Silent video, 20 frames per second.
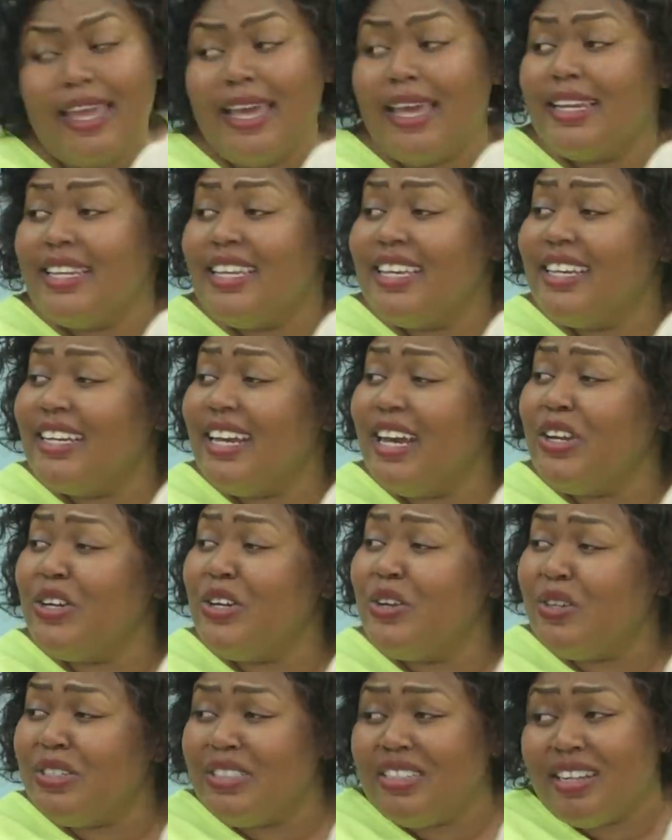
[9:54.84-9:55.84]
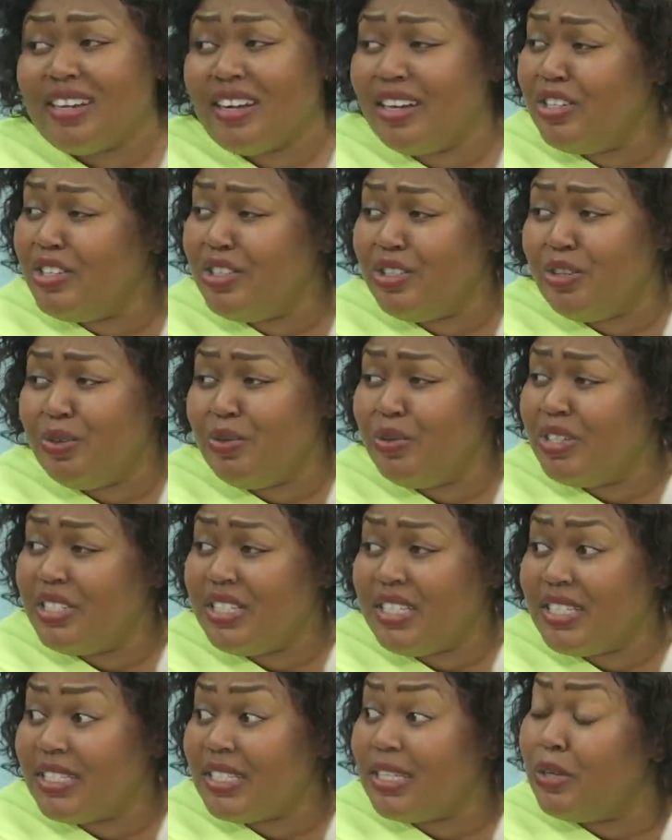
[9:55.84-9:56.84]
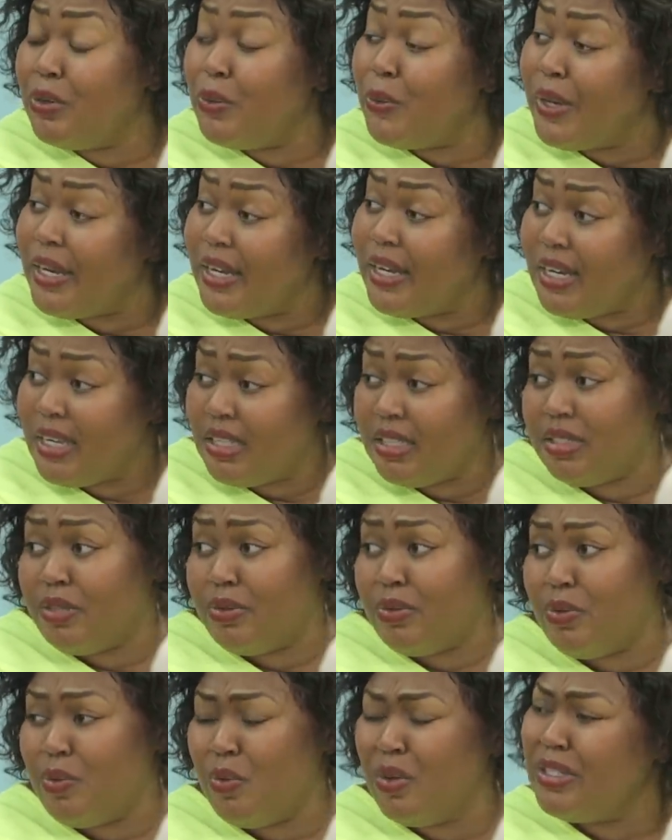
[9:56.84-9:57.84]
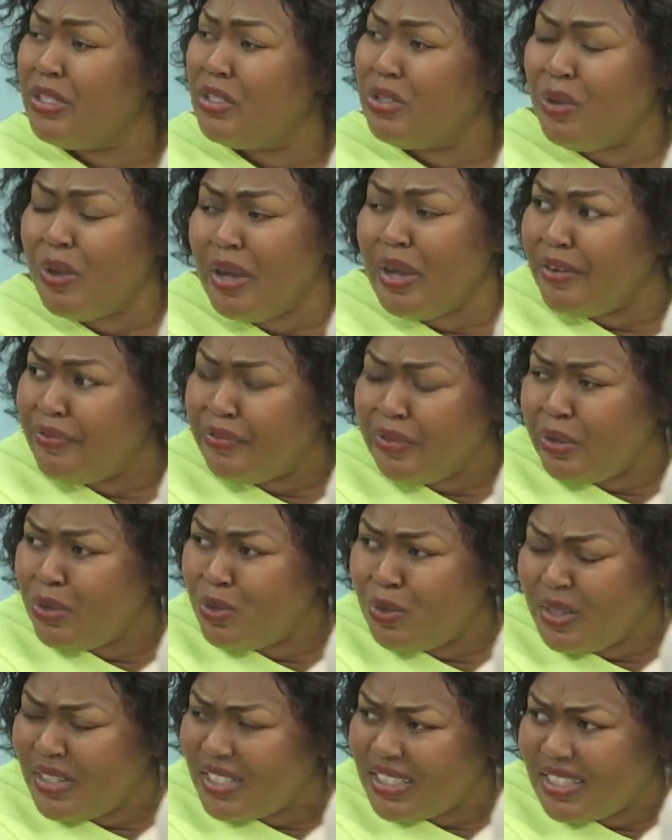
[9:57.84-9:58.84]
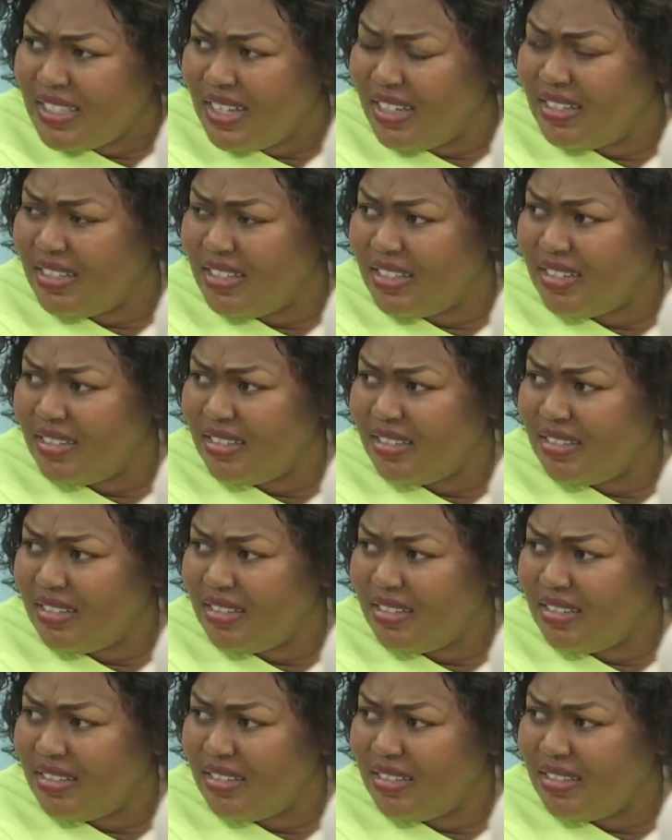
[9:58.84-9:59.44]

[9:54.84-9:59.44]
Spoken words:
And he cannot grant your wishes in one lesson. What is so hard for you to understand?